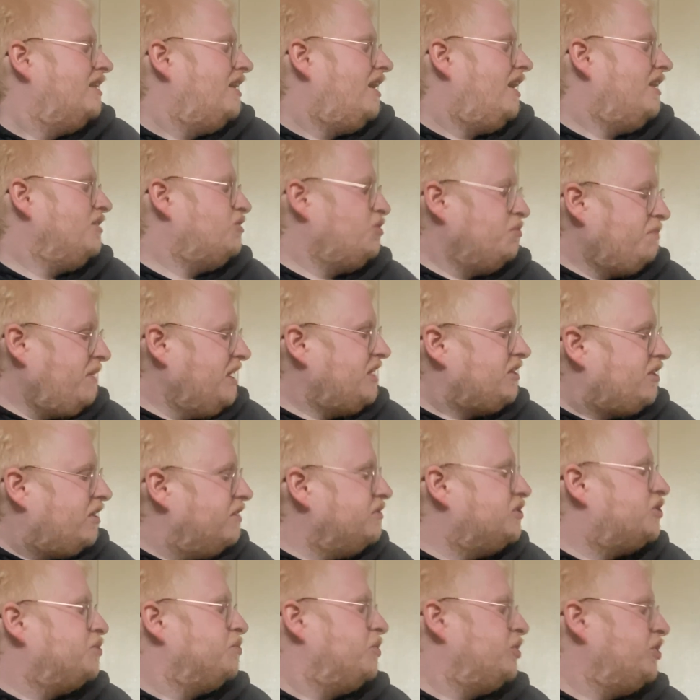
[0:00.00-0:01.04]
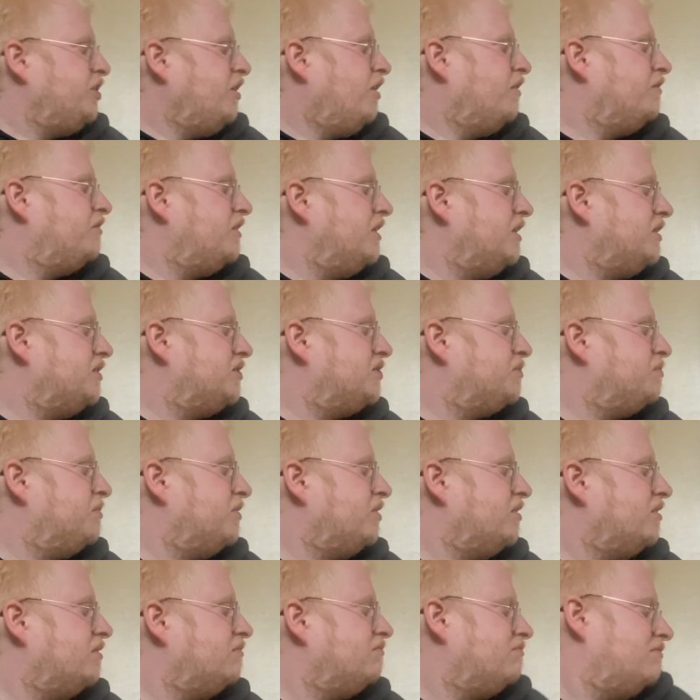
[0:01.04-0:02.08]
I could make loads of money off this,
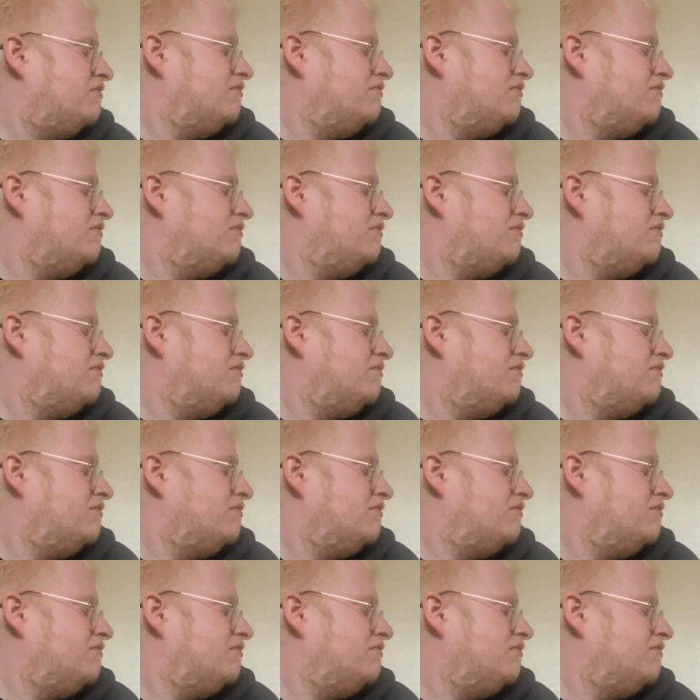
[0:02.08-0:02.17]
but